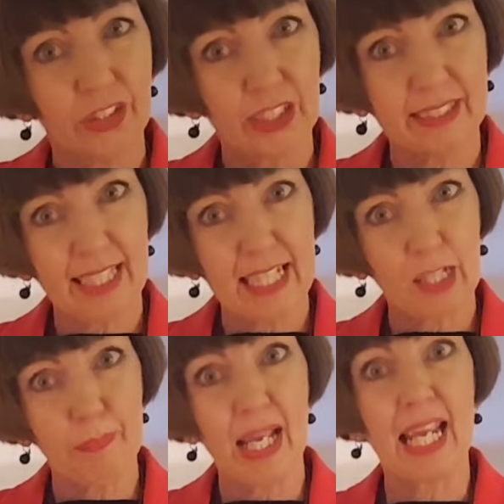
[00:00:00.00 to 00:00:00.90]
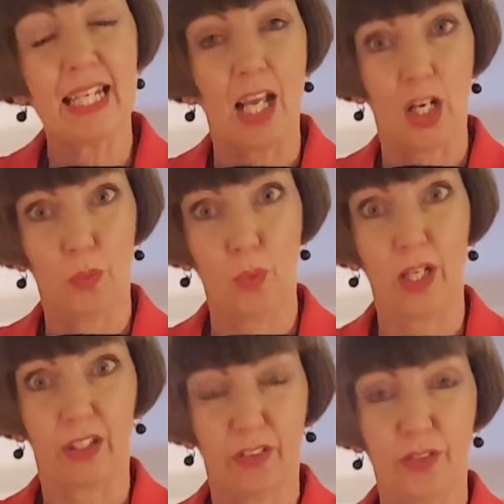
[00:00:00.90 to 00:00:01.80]
Just take a pen and
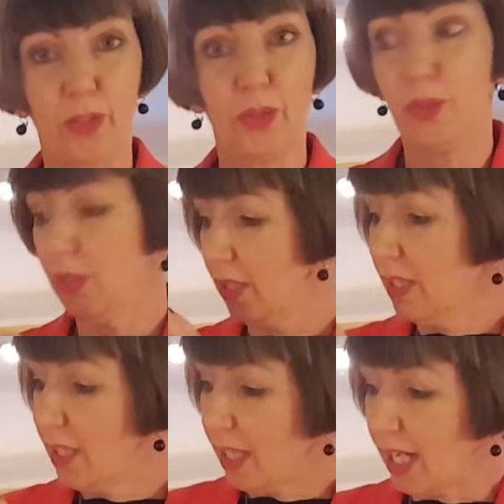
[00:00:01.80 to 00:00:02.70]
work through